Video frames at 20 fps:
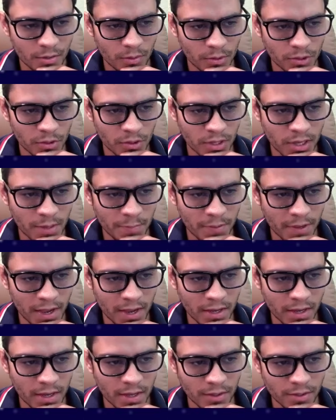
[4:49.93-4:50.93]
You keep
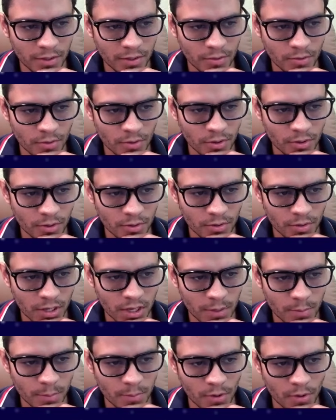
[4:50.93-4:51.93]
hanging the rook, or you
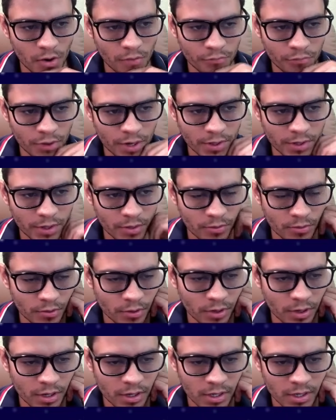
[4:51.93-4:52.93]
keep offering the
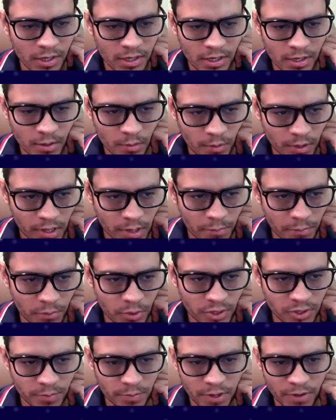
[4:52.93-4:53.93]
rook. We can
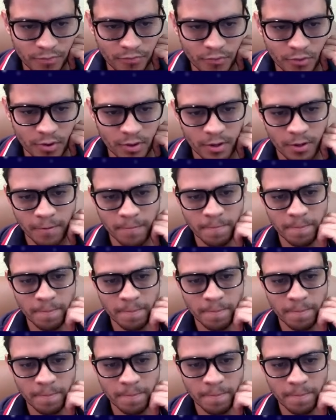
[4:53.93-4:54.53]
push b4.